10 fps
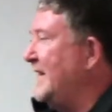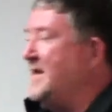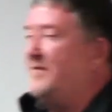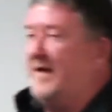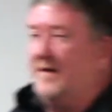
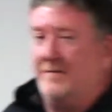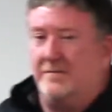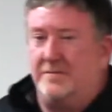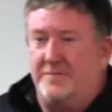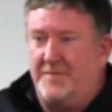key thing
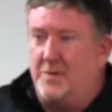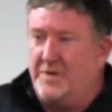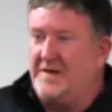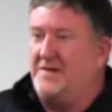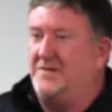that
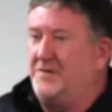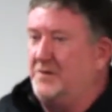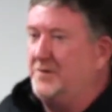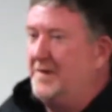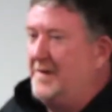we need to
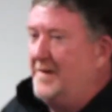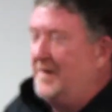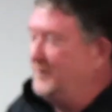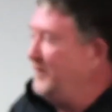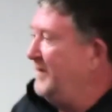do
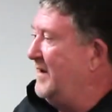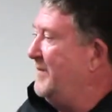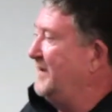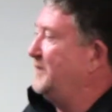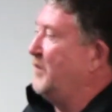is we've got to
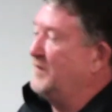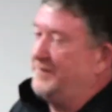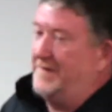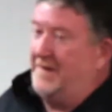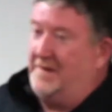make
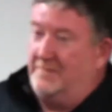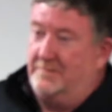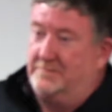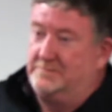sports fun again.